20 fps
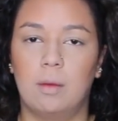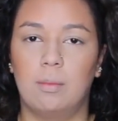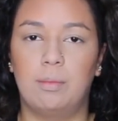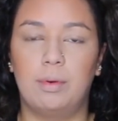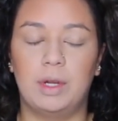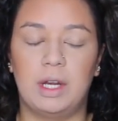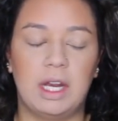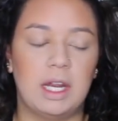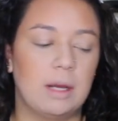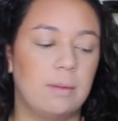
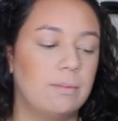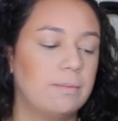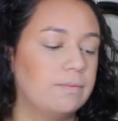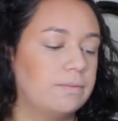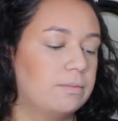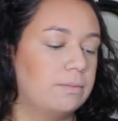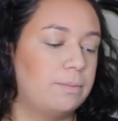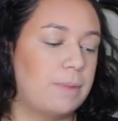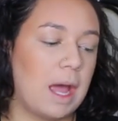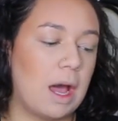putting
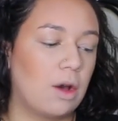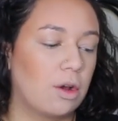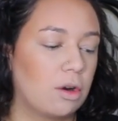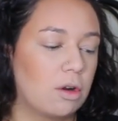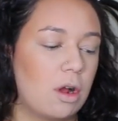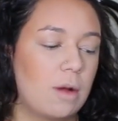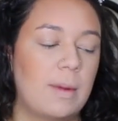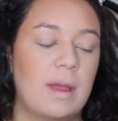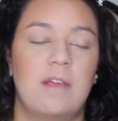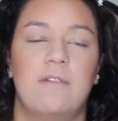
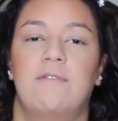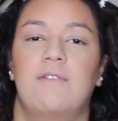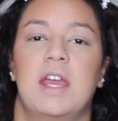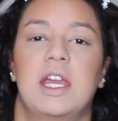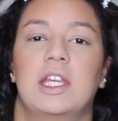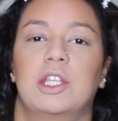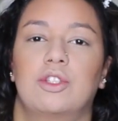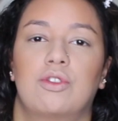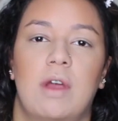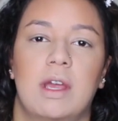powder on my
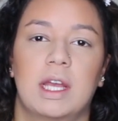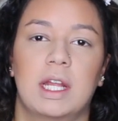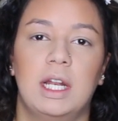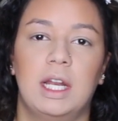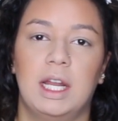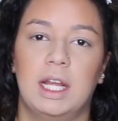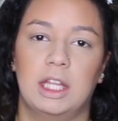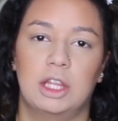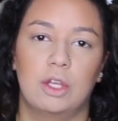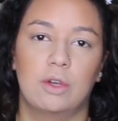face, so I
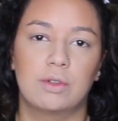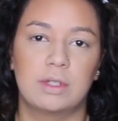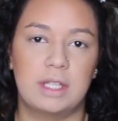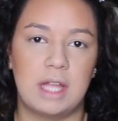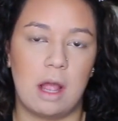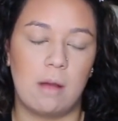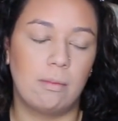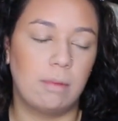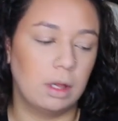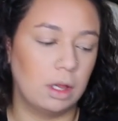can link those
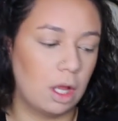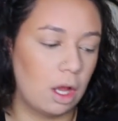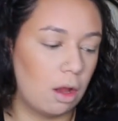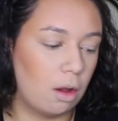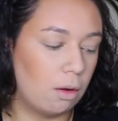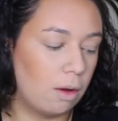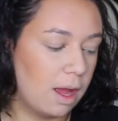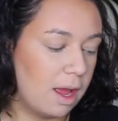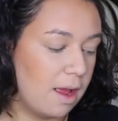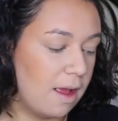down
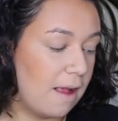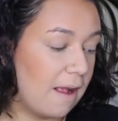below.